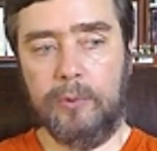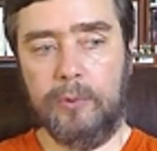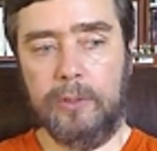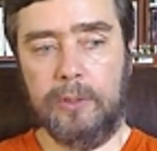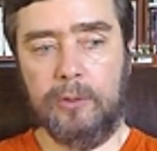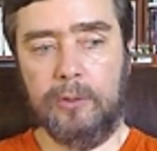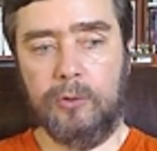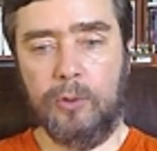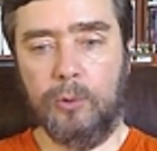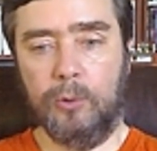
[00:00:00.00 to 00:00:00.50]

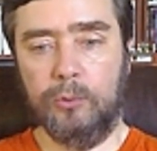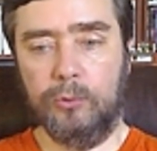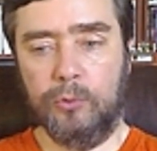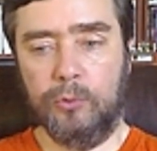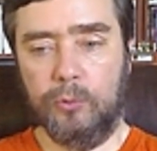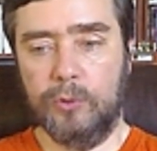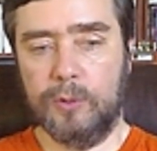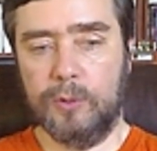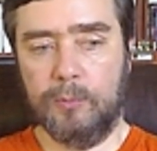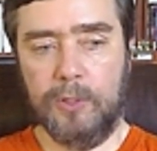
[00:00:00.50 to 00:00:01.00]
don't
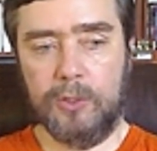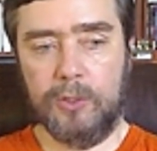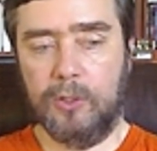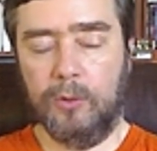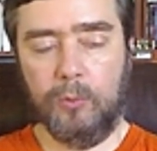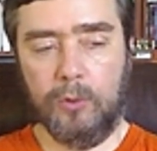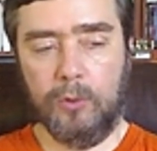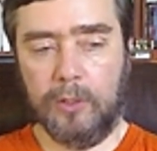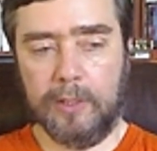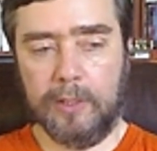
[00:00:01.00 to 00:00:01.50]
do as much of
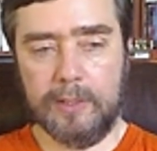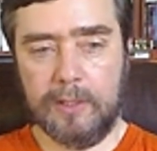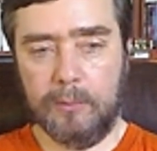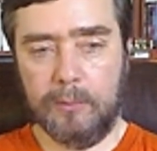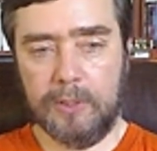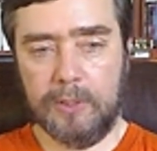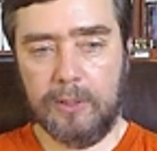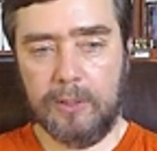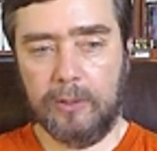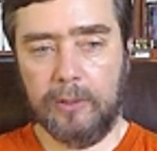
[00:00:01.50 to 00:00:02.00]
the work as the
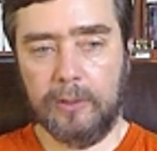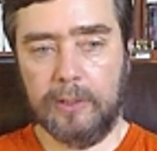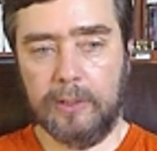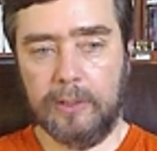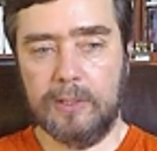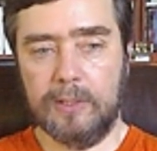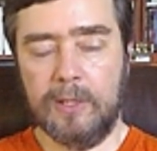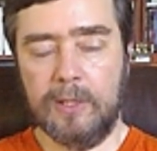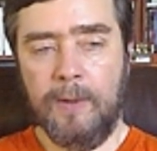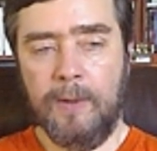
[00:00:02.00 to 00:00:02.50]
material
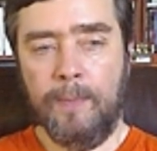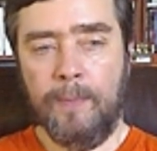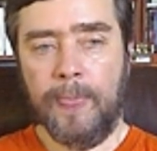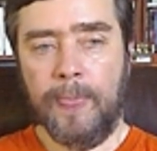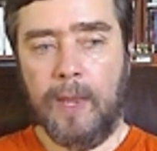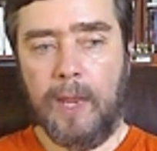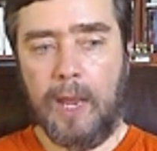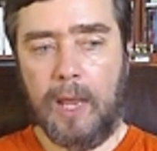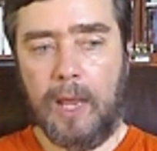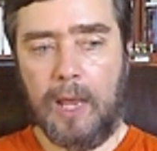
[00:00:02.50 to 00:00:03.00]
does,
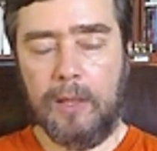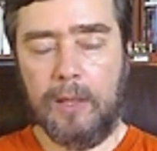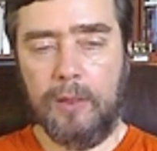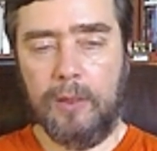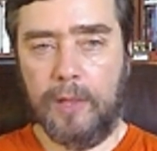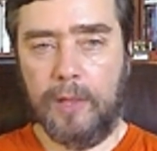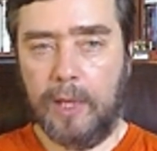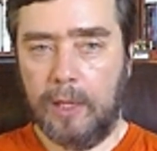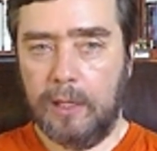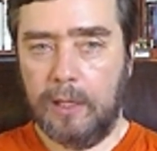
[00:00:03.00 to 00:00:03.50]
and
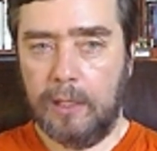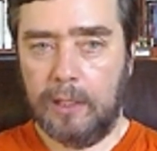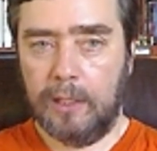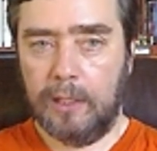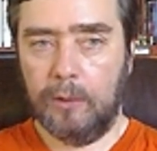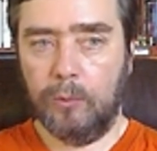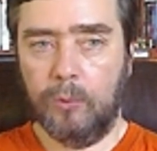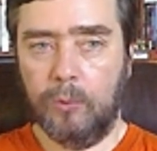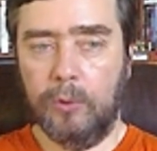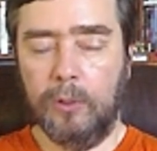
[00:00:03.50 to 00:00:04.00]
then
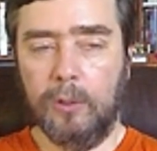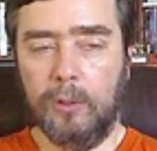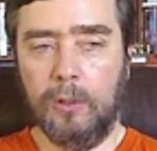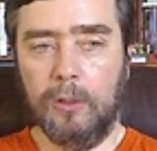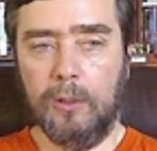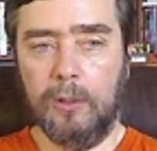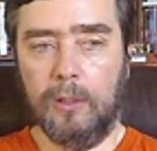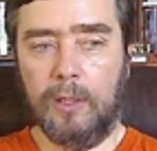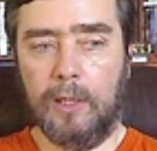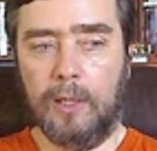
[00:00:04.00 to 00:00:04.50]
it
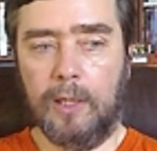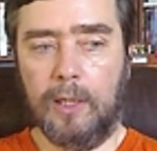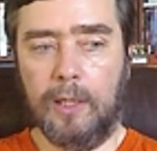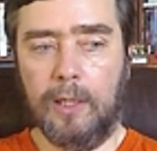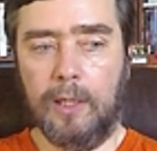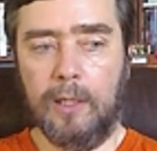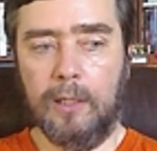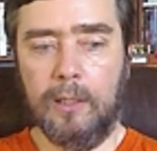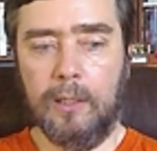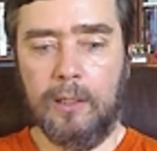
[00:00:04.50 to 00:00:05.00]
will
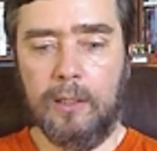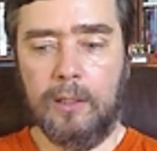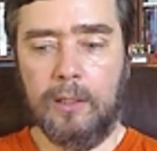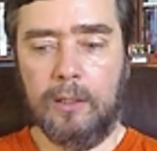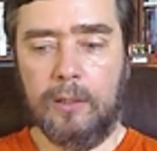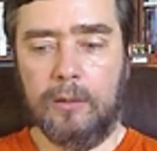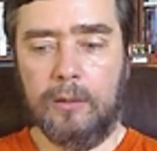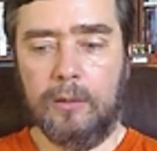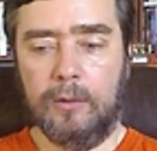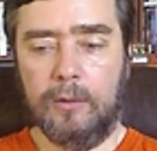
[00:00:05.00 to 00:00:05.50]

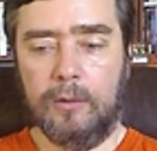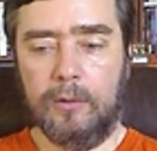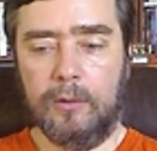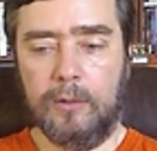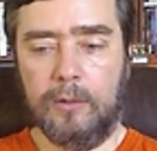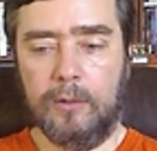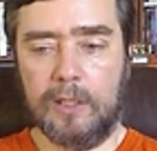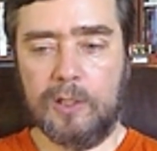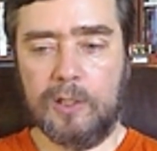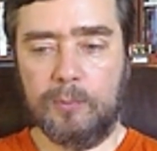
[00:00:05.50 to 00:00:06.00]

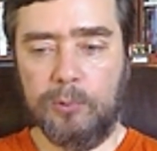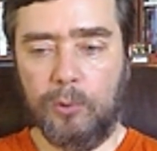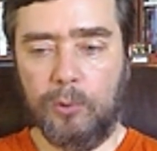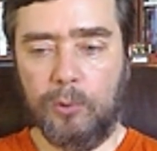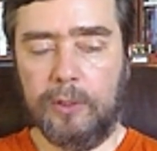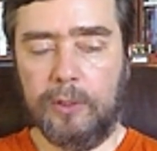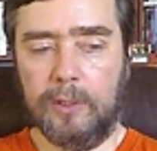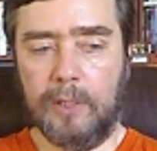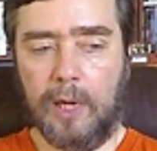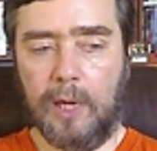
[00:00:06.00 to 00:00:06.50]

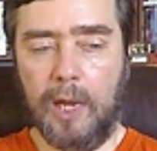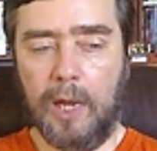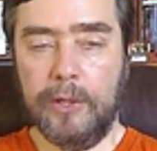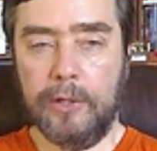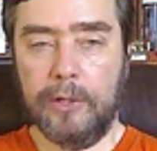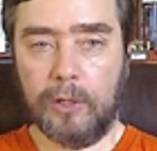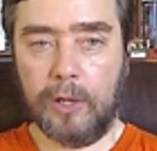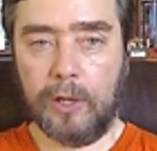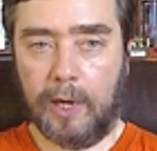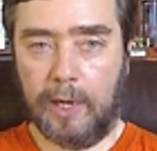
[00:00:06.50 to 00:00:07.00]
exploit
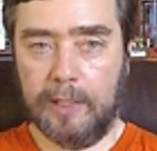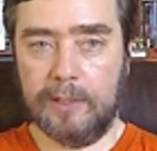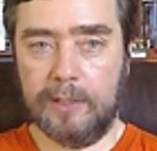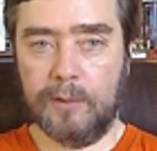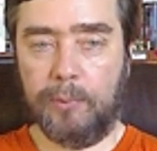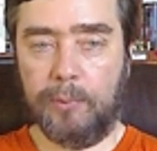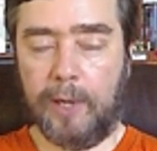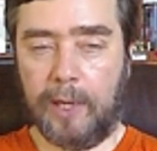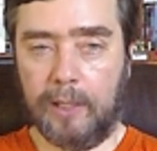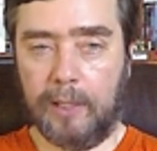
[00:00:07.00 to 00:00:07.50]
other kinds
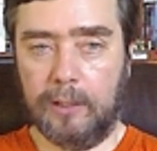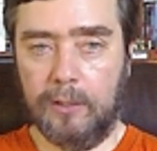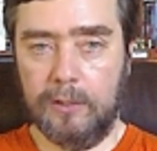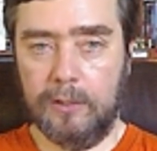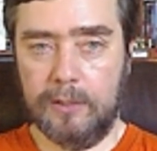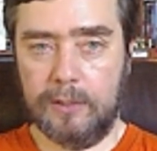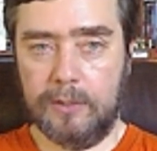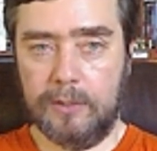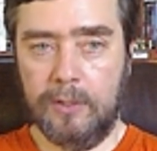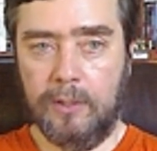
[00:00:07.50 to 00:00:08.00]
of
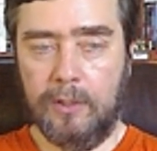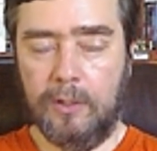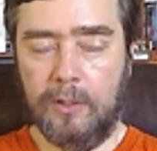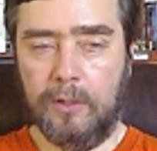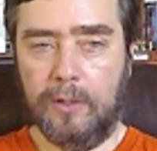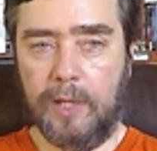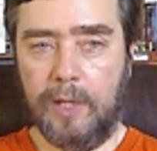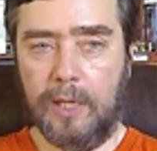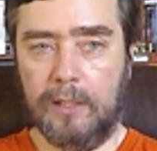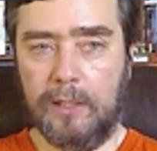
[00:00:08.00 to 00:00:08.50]
patterns
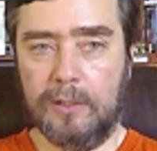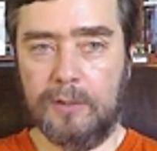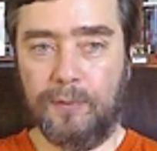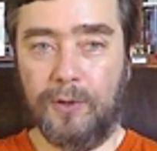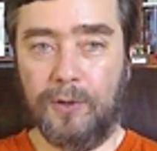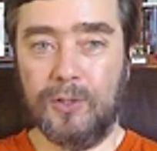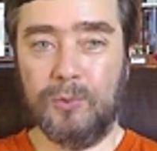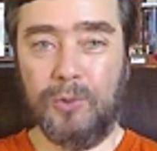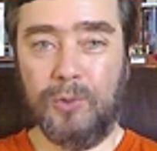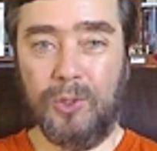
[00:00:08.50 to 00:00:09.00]
that, as
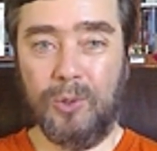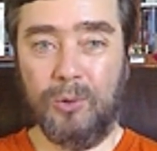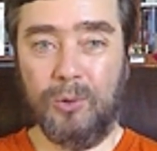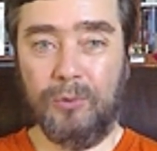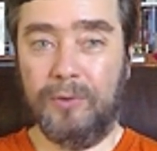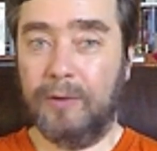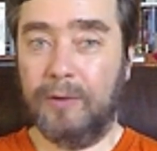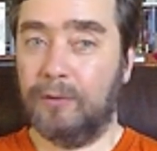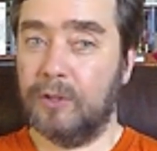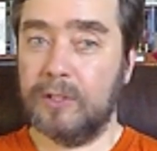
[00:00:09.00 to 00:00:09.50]
far as we know,
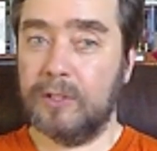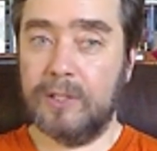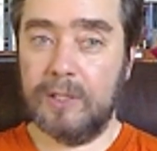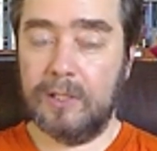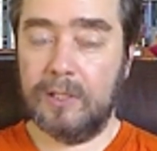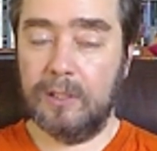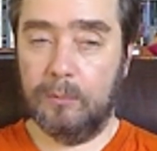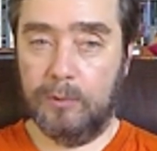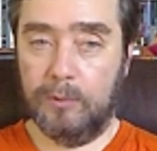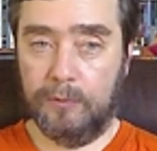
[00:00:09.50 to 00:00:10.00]
have never
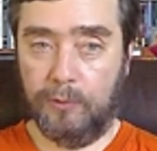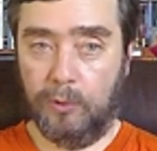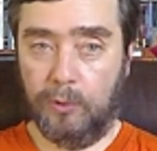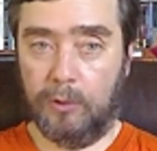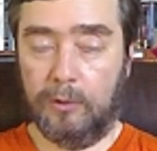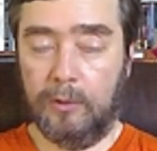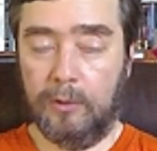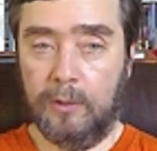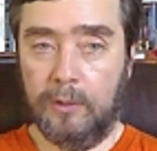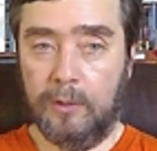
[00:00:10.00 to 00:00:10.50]
existed before.
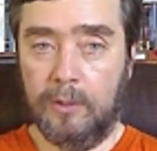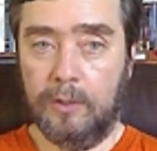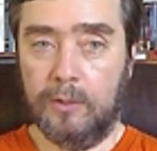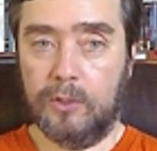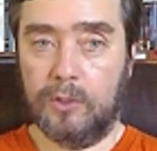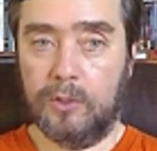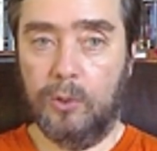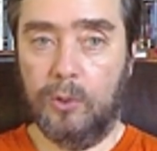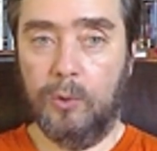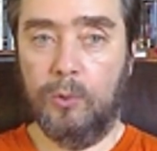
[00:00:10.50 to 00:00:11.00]

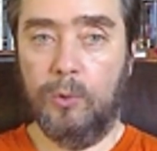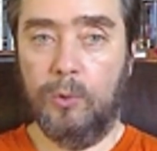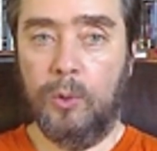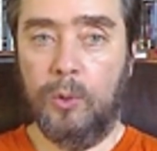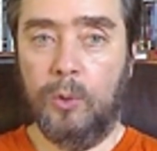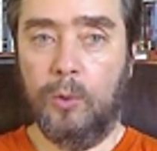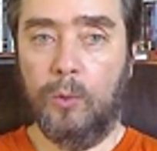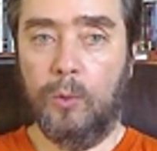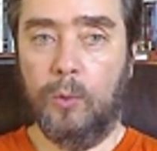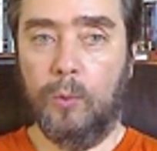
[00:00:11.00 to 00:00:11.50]
So
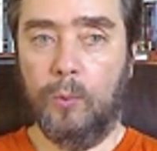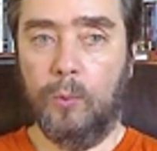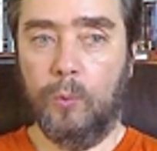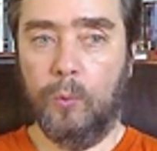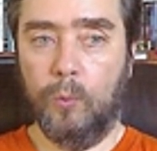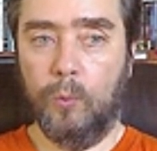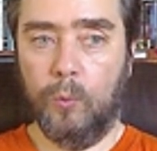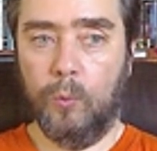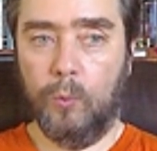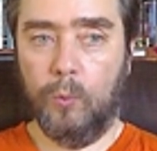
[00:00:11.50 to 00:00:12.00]

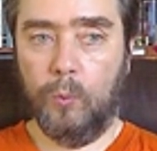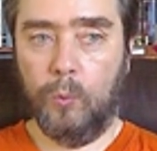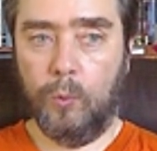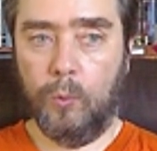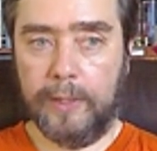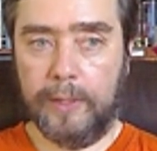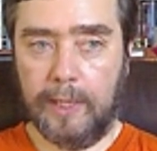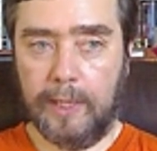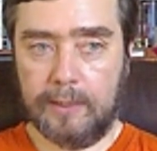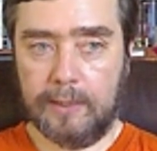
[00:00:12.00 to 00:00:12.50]

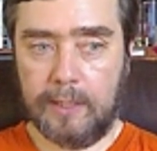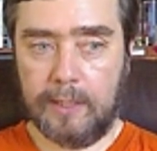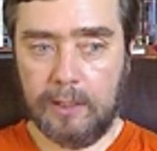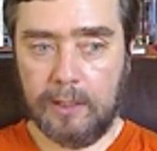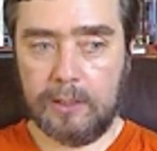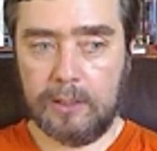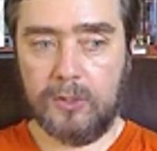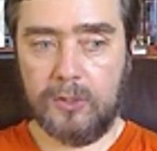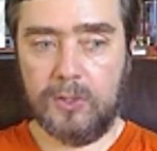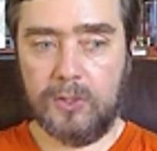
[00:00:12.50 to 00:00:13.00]
what that
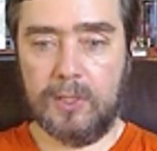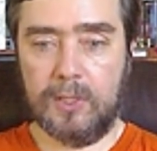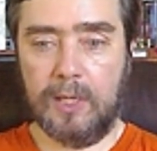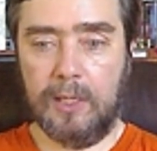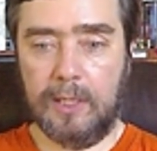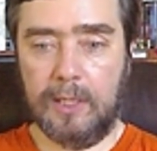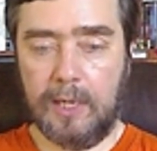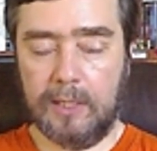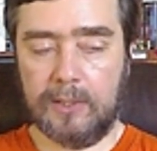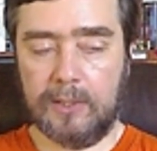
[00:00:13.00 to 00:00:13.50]
tells us is
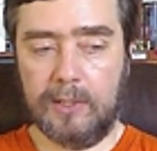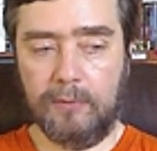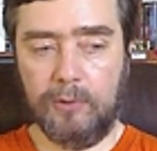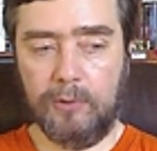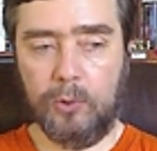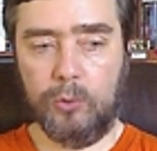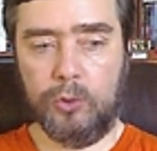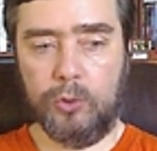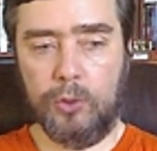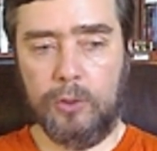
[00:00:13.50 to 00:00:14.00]
that yes,
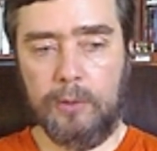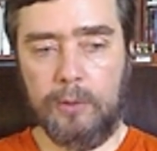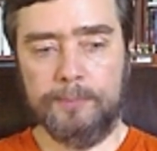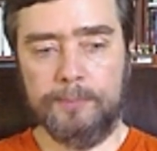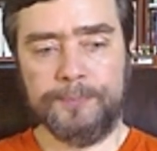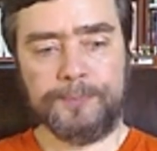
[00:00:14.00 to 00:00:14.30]
evolution